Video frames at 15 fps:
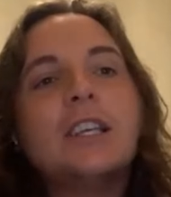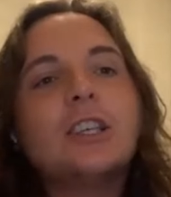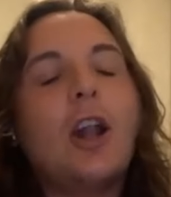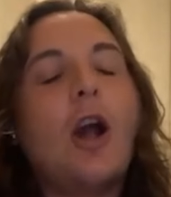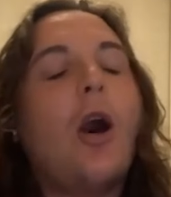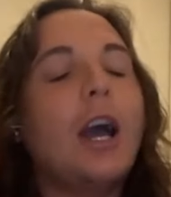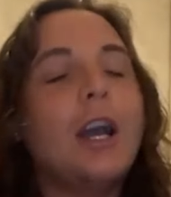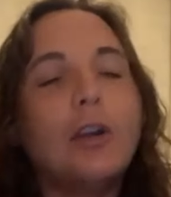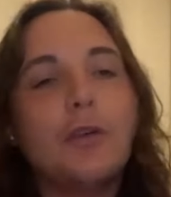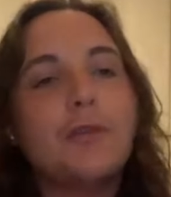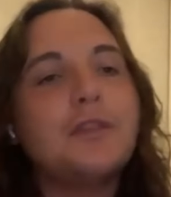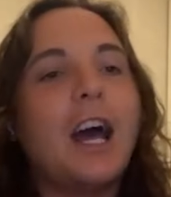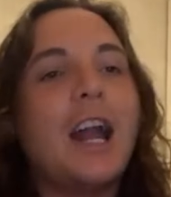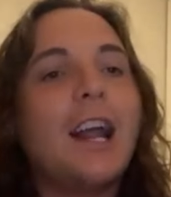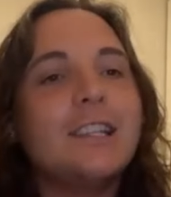I love
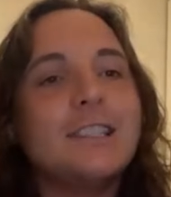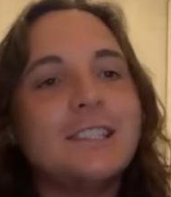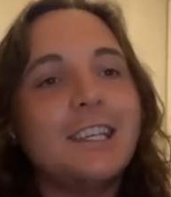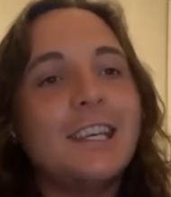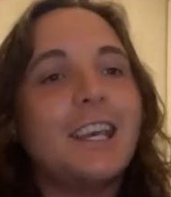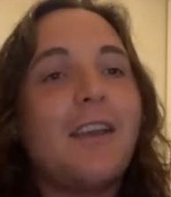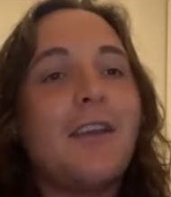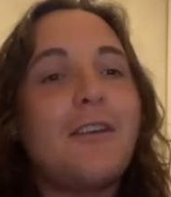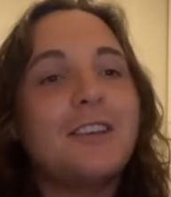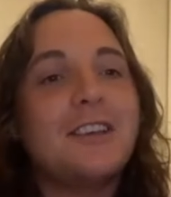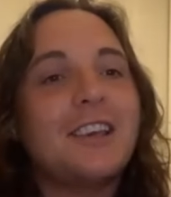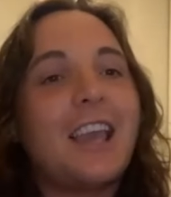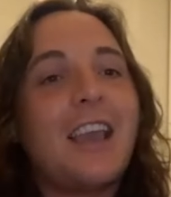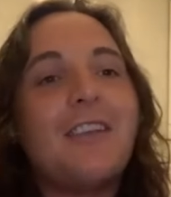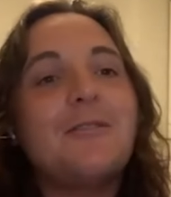that answer
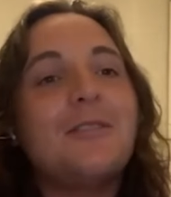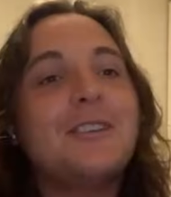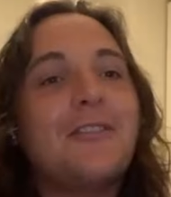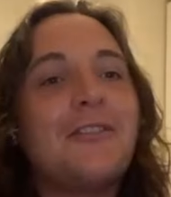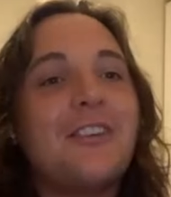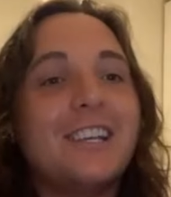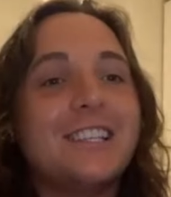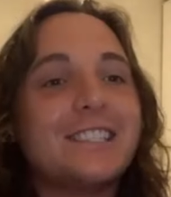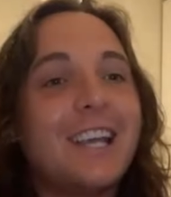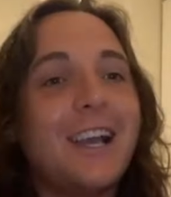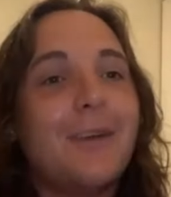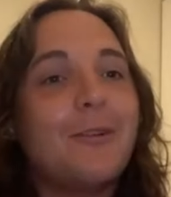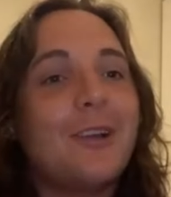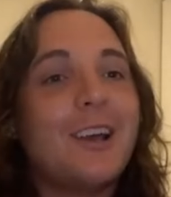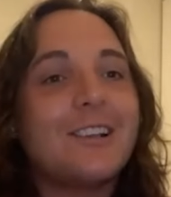you gave me the first
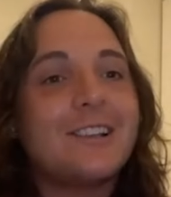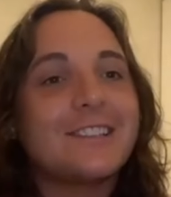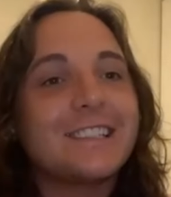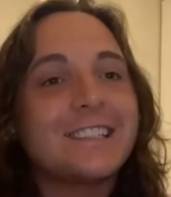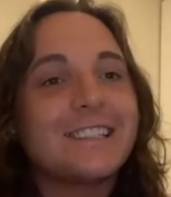time around.